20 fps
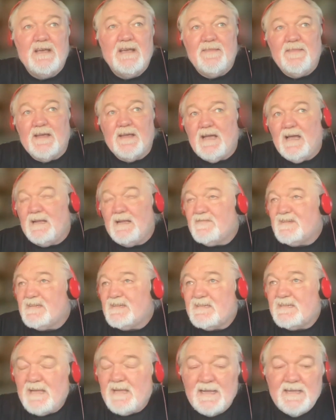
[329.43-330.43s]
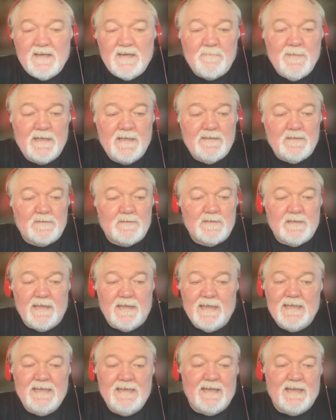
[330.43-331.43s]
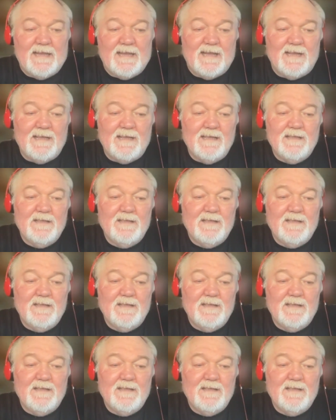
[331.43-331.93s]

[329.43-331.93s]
The kind of sentimental ending